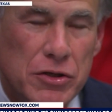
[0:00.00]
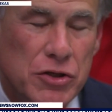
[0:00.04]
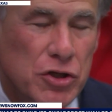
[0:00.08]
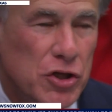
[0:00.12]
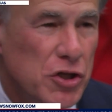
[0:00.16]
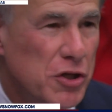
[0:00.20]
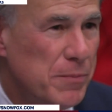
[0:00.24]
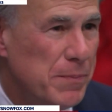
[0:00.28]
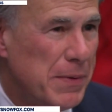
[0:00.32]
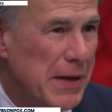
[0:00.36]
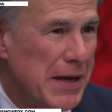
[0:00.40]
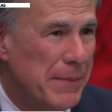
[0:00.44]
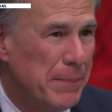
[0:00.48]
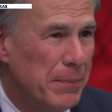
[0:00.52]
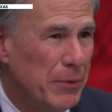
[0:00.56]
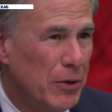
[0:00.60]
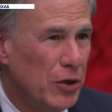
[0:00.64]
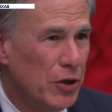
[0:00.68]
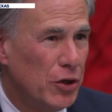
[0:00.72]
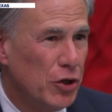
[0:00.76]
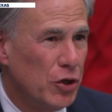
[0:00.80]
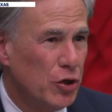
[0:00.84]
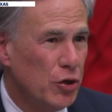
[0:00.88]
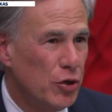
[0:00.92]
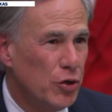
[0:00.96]
To the
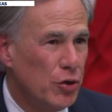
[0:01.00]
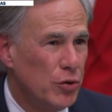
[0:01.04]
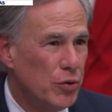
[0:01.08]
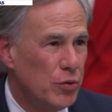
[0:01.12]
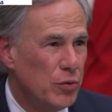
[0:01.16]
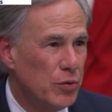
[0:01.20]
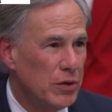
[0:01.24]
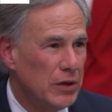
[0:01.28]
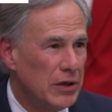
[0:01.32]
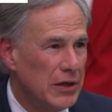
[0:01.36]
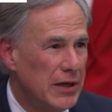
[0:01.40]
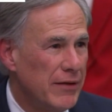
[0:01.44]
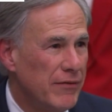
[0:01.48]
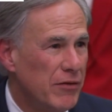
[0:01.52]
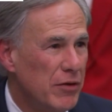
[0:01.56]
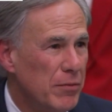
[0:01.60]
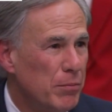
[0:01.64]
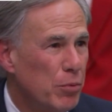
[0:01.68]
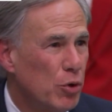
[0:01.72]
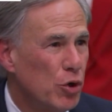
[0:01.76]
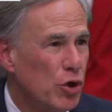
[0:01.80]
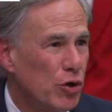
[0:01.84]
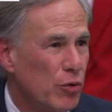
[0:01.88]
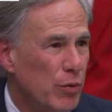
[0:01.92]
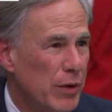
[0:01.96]
people who live in
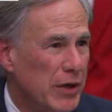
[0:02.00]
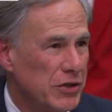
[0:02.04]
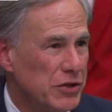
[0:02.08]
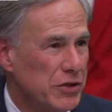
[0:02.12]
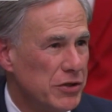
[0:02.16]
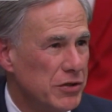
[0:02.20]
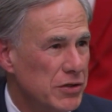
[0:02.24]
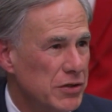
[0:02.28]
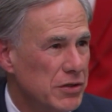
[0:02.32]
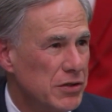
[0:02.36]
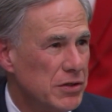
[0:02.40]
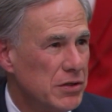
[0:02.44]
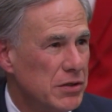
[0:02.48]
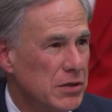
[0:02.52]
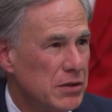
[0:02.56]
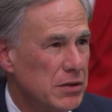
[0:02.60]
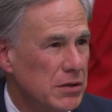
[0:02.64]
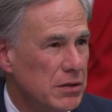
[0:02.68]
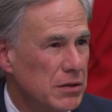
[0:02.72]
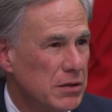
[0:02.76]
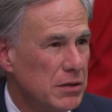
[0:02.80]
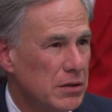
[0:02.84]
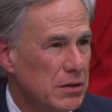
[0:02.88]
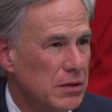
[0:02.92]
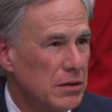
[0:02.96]
border regions,
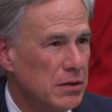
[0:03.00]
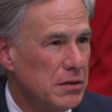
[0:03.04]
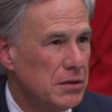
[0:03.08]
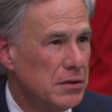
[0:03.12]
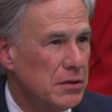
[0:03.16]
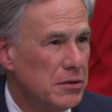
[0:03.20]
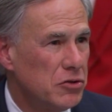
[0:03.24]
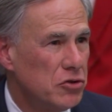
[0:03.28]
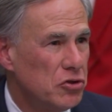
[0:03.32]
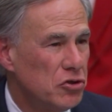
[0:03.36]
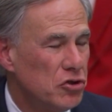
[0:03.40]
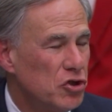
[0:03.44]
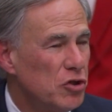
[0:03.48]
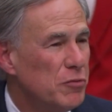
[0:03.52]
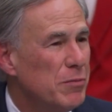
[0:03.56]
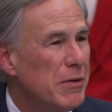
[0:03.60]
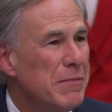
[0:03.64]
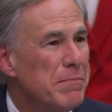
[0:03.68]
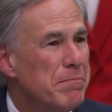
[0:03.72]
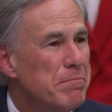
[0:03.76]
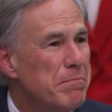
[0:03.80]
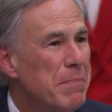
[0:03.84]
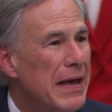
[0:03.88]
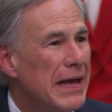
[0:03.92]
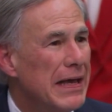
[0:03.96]
you've
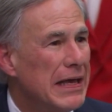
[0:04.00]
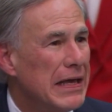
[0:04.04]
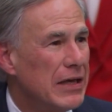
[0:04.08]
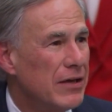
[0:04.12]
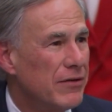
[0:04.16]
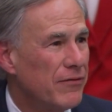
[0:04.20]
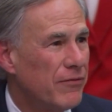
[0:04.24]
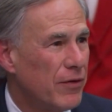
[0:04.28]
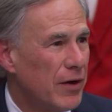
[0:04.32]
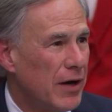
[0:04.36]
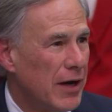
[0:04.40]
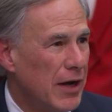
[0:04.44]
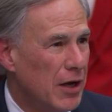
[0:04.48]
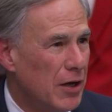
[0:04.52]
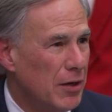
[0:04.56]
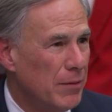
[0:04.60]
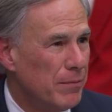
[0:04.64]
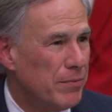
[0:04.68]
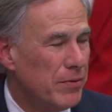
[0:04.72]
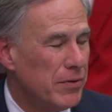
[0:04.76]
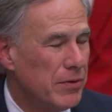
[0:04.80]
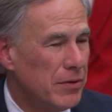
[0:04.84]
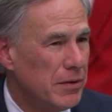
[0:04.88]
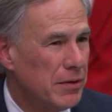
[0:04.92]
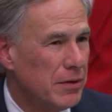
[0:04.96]
been begging for help.
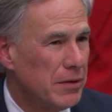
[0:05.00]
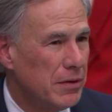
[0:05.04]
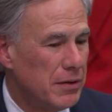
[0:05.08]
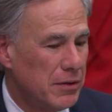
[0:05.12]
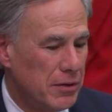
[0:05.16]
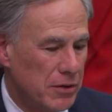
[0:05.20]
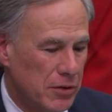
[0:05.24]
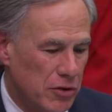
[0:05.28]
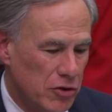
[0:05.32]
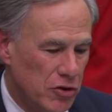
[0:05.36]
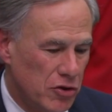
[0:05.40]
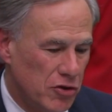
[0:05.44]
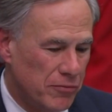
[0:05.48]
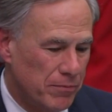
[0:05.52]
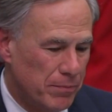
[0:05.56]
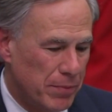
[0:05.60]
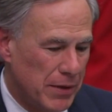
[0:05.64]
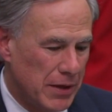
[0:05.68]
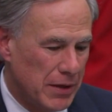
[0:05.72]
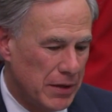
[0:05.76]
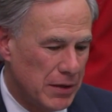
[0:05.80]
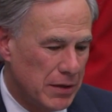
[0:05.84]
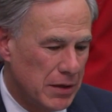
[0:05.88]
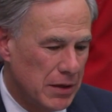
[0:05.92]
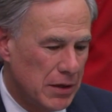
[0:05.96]
You've
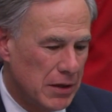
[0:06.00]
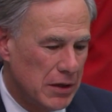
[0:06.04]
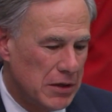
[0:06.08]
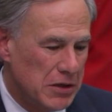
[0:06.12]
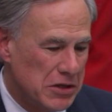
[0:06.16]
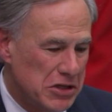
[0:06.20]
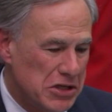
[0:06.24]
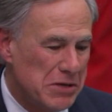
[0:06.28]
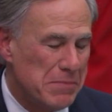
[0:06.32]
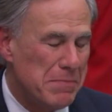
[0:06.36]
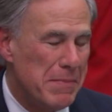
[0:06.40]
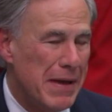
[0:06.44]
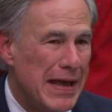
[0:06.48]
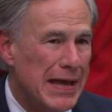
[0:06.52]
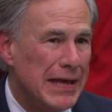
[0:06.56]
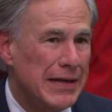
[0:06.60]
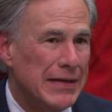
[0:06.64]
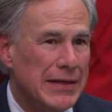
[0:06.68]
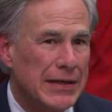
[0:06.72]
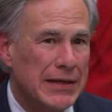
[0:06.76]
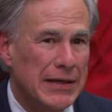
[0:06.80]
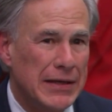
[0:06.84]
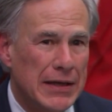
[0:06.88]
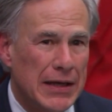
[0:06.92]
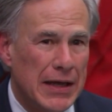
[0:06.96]
been
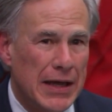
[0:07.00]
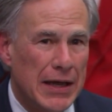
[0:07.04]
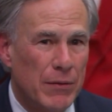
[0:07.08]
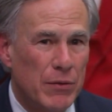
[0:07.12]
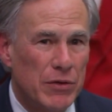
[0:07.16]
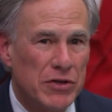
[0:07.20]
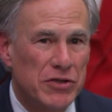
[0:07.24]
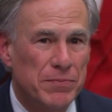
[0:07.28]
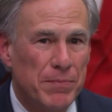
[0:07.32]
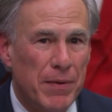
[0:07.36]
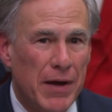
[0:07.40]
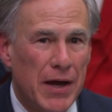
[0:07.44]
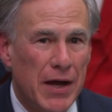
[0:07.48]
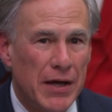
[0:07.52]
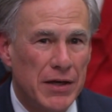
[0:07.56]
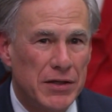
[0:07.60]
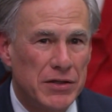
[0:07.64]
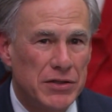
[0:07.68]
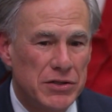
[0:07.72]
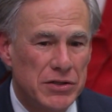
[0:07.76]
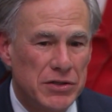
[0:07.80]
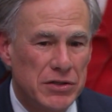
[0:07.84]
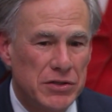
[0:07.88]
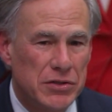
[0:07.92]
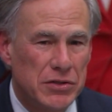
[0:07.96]
demanding a
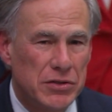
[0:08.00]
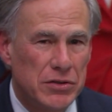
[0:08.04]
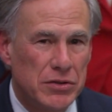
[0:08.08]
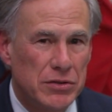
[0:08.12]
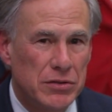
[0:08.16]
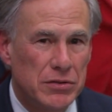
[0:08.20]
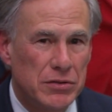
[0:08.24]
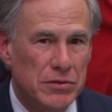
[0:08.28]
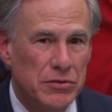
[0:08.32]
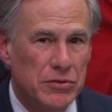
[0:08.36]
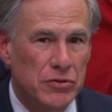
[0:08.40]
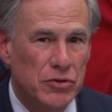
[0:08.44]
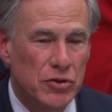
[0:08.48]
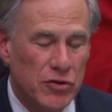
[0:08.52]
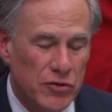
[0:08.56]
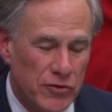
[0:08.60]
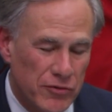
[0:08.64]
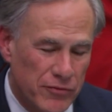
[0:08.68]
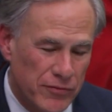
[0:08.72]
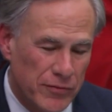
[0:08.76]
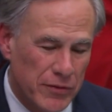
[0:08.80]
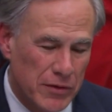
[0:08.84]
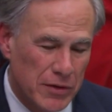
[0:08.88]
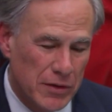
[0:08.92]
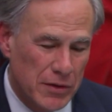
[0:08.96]
response.
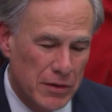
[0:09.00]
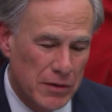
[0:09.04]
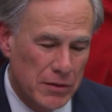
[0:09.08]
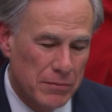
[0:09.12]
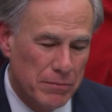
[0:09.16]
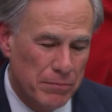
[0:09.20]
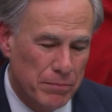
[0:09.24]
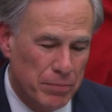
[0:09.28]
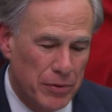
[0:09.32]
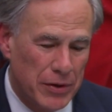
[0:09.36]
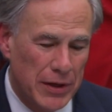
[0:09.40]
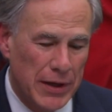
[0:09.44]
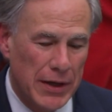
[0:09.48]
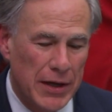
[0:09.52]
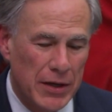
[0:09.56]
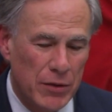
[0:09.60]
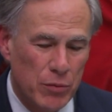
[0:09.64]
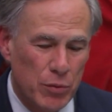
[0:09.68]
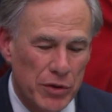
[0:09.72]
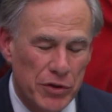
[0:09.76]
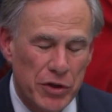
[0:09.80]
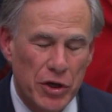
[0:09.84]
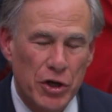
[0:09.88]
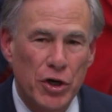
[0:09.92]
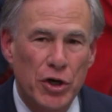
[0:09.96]
You've pled
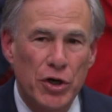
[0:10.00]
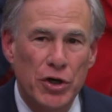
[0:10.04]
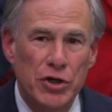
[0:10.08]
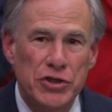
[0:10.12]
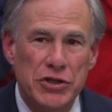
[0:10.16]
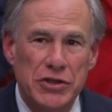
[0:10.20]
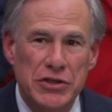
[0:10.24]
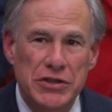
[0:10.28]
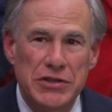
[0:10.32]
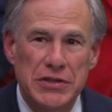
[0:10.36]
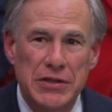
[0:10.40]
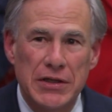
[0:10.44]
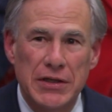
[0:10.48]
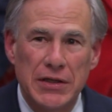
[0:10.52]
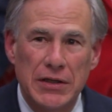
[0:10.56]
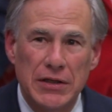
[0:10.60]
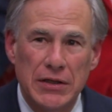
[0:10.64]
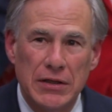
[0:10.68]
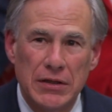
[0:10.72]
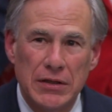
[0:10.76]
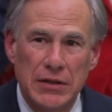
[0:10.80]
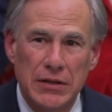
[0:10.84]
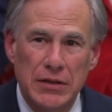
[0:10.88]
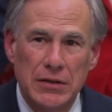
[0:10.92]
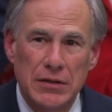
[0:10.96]
with urgency
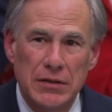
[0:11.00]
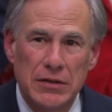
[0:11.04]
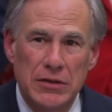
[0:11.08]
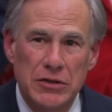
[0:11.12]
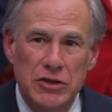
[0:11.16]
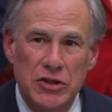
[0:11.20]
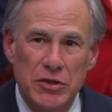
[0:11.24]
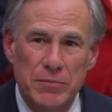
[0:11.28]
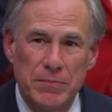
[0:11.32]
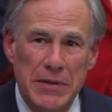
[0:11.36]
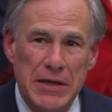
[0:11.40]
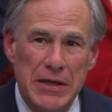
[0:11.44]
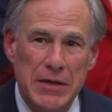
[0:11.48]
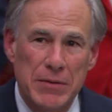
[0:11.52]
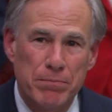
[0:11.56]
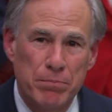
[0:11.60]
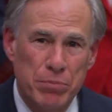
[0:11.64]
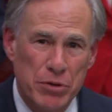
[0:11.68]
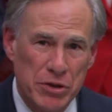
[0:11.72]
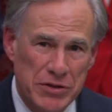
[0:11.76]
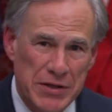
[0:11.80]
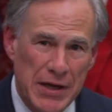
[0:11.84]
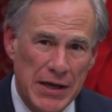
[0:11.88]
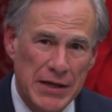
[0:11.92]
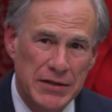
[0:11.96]
to be
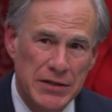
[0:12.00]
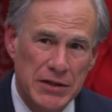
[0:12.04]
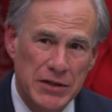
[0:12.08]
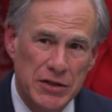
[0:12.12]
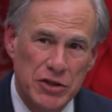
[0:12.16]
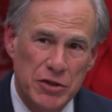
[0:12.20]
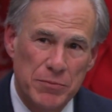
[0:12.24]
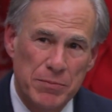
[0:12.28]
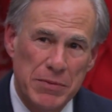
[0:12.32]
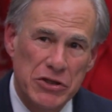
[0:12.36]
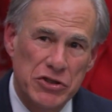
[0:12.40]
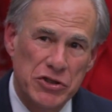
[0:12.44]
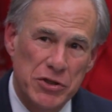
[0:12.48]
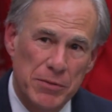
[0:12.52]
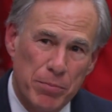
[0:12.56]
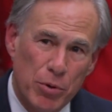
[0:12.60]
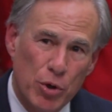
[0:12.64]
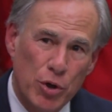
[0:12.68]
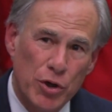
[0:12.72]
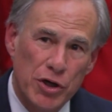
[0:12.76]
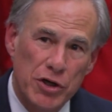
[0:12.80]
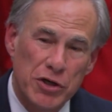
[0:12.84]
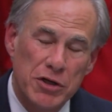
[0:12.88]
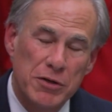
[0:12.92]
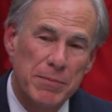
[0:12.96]
protected, to be
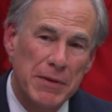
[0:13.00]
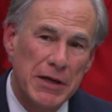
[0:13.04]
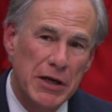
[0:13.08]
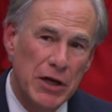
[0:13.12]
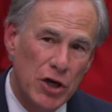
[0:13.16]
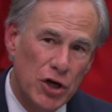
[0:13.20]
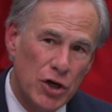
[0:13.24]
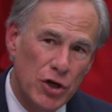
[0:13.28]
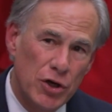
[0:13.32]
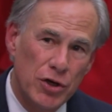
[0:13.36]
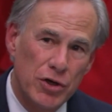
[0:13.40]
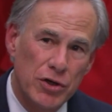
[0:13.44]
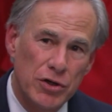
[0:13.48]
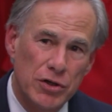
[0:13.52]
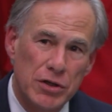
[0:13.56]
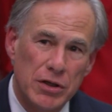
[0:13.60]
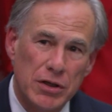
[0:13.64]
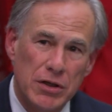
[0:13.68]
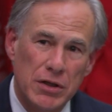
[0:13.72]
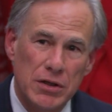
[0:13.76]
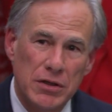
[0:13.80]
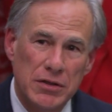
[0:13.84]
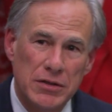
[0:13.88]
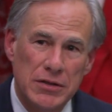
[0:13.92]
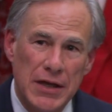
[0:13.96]
supported, to be heard,
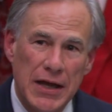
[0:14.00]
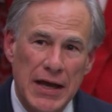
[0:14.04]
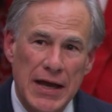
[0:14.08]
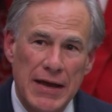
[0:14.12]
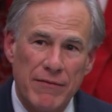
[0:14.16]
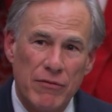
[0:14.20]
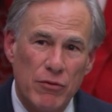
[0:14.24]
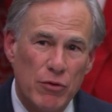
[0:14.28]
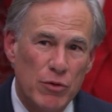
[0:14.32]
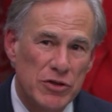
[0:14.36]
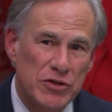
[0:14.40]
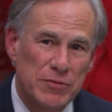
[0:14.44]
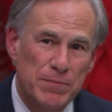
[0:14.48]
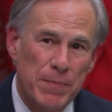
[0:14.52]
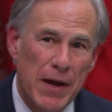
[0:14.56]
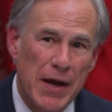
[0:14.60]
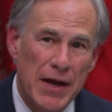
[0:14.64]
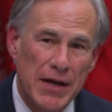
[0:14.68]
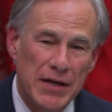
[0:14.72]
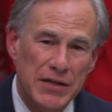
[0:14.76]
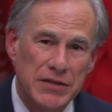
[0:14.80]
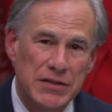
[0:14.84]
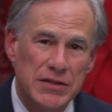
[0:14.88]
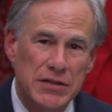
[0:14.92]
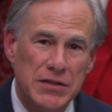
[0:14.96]
to have a
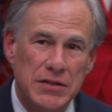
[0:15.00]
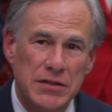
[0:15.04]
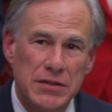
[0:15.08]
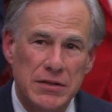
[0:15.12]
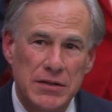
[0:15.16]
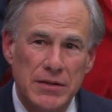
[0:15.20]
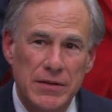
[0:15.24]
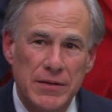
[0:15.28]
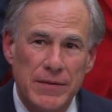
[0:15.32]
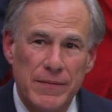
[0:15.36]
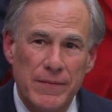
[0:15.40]
response.